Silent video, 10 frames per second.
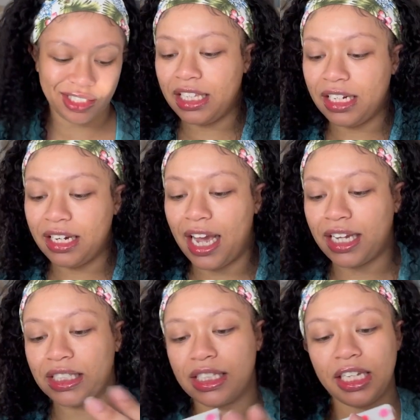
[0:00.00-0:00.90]
The
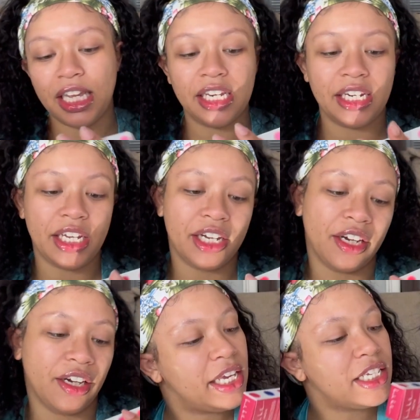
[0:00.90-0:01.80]
next thing in
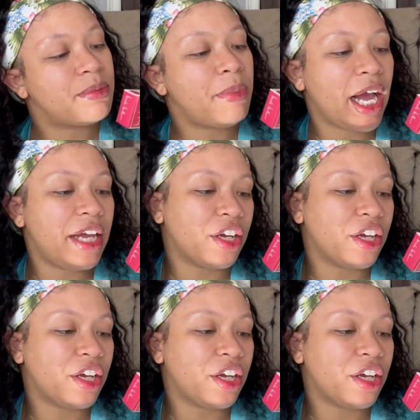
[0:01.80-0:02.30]
here is by